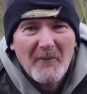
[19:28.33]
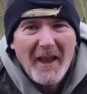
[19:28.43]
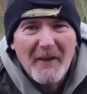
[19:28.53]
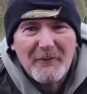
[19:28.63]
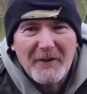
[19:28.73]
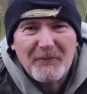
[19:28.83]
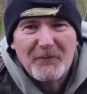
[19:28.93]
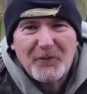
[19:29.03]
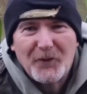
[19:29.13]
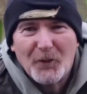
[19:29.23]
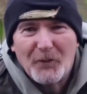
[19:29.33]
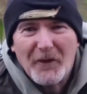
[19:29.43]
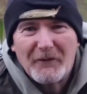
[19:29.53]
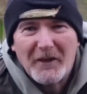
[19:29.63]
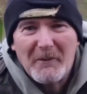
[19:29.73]
every sort of
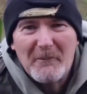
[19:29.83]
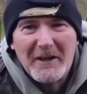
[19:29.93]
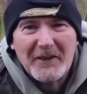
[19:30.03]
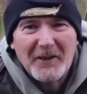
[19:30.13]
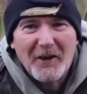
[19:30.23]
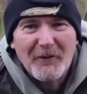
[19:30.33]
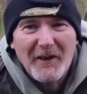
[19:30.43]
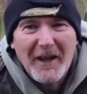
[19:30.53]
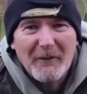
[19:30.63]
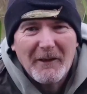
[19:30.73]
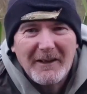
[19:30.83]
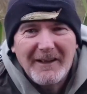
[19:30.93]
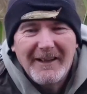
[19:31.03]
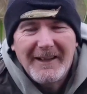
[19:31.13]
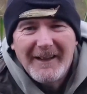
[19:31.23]
15 minutes, half hour,
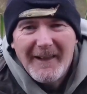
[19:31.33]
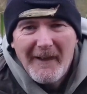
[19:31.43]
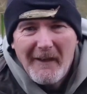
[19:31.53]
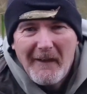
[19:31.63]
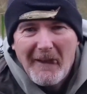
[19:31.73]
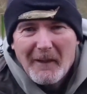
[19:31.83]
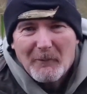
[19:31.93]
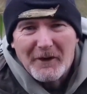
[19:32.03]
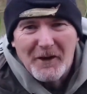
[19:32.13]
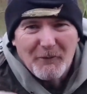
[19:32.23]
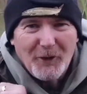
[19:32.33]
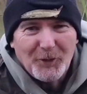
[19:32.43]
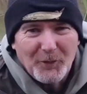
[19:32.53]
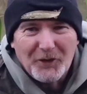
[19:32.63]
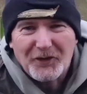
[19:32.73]
one of your
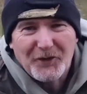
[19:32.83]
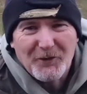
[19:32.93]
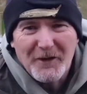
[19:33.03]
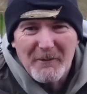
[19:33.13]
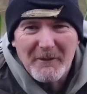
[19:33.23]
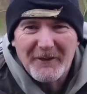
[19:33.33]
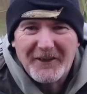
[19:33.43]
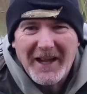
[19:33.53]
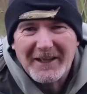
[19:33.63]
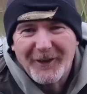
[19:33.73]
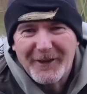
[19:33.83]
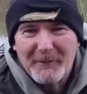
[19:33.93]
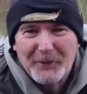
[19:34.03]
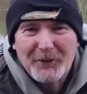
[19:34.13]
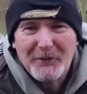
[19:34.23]
rods was screaming. It sounded like
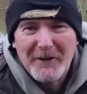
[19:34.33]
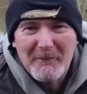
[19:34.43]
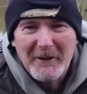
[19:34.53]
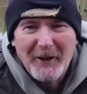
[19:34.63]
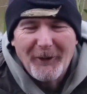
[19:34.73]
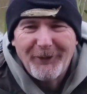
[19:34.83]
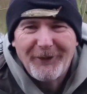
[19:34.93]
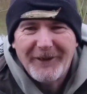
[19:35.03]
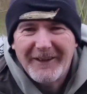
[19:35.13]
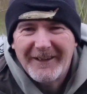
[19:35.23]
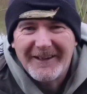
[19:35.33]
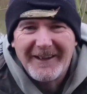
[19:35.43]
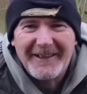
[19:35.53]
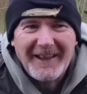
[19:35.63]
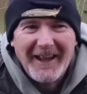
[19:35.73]
it was screaming off. You
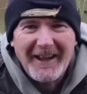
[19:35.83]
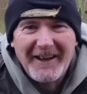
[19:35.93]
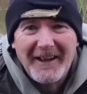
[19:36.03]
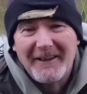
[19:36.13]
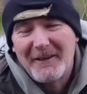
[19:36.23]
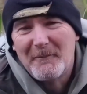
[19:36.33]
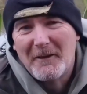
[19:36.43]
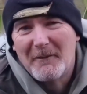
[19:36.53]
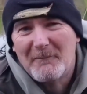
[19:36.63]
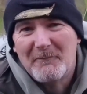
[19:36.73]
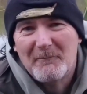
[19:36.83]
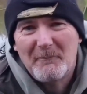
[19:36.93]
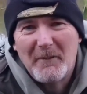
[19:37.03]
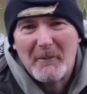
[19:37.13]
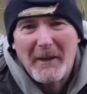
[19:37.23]
get down there, and it,
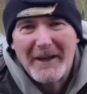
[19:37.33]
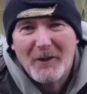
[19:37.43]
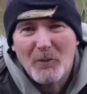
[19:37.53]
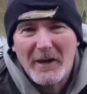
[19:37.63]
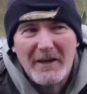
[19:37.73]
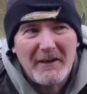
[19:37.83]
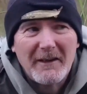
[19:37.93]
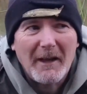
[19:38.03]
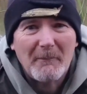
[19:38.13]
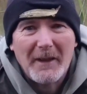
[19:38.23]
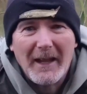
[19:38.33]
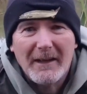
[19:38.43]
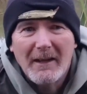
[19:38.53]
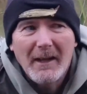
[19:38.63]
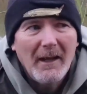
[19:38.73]
big bank of weed had come
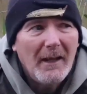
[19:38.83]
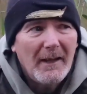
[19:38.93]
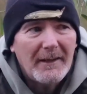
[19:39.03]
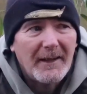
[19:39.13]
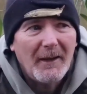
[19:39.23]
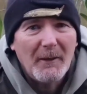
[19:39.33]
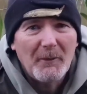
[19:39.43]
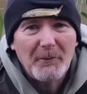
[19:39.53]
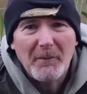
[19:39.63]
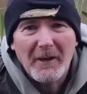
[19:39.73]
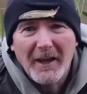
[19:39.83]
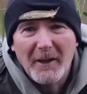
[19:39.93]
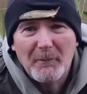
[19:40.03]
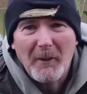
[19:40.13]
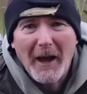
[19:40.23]
down. So it was, it
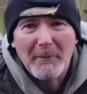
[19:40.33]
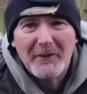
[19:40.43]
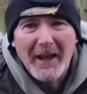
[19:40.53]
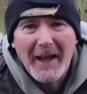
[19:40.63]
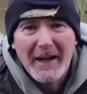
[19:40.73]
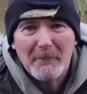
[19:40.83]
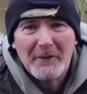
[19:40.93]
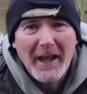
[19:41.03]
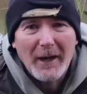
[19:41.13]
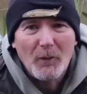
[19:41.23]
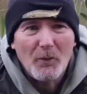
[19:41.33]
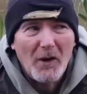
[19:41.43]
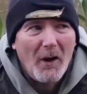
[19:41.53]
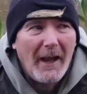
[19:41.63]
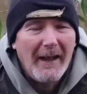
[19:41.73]
was up and down all
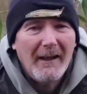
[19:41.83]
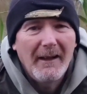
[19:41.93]
night.